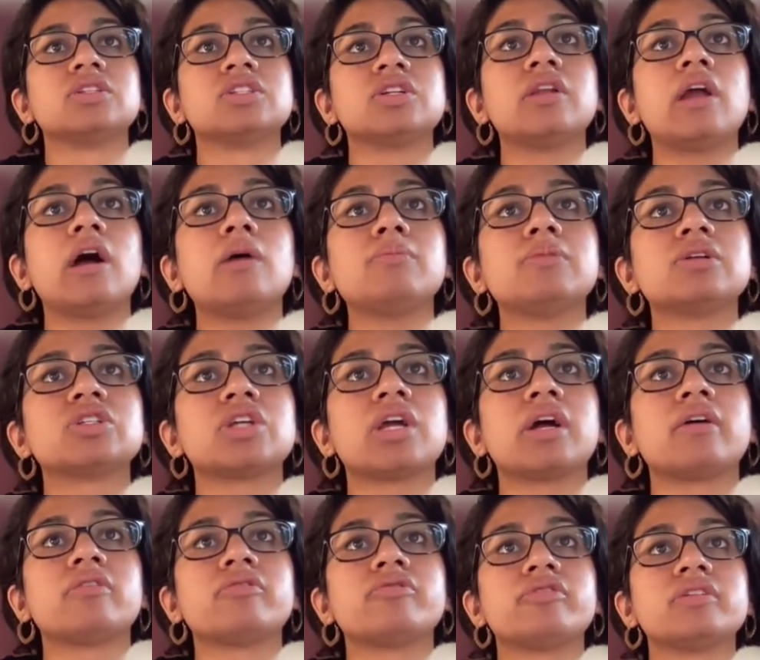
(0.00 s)
So now
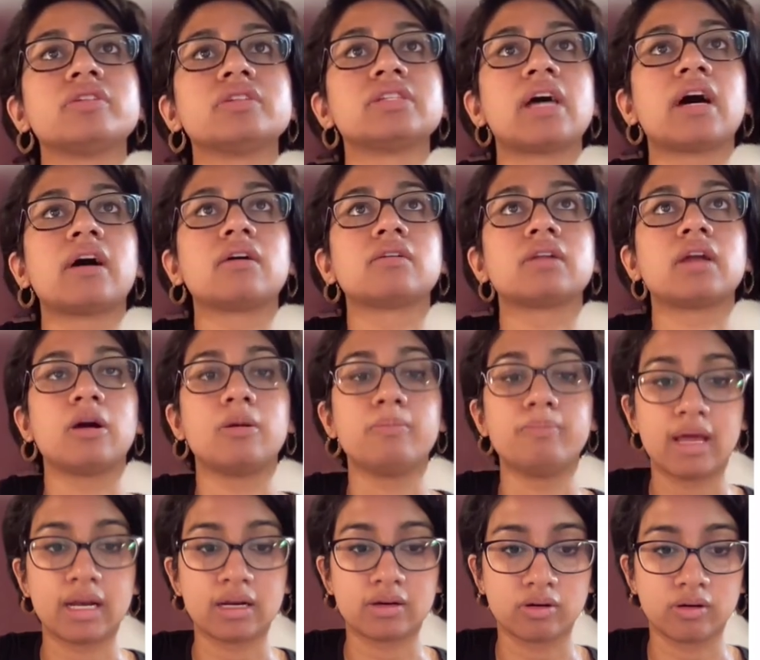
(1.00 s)
Michelle fills out her
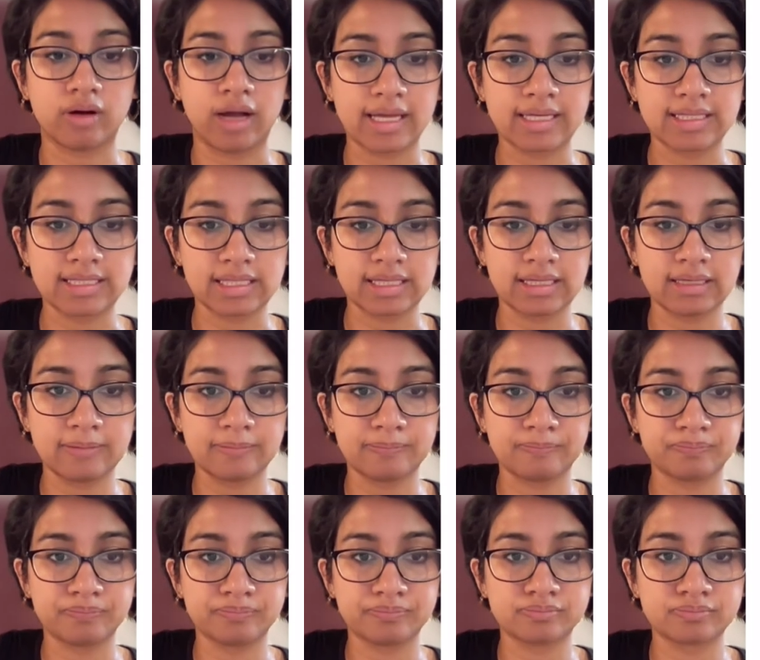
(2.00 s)
medical ID.
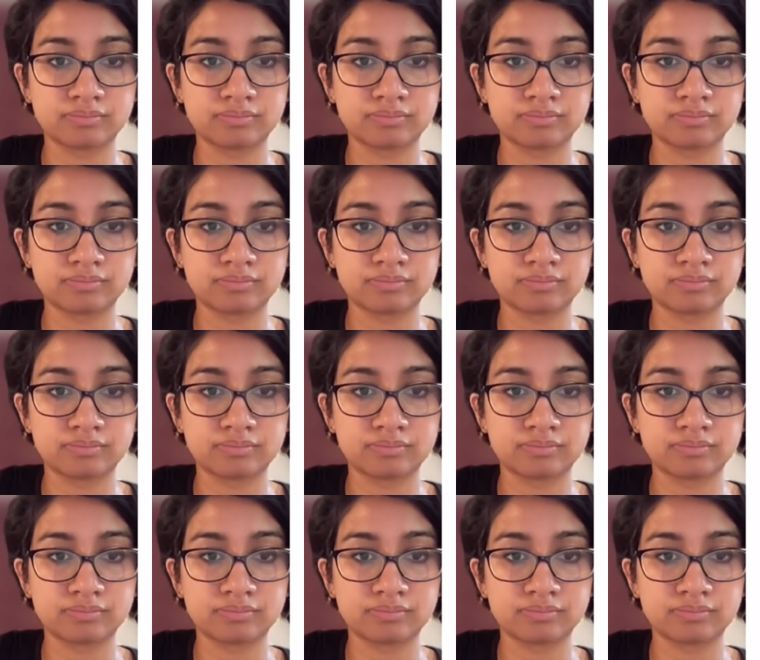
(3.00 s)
